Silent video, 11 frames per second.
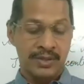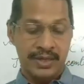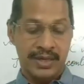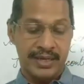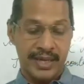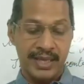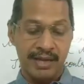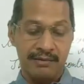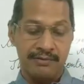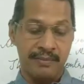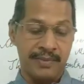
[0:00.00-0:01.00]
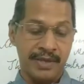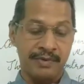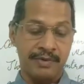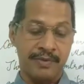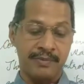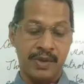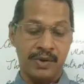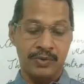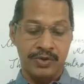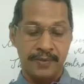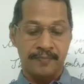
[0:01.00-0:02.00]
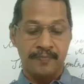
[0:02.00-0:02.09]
Okay, take out even from the root.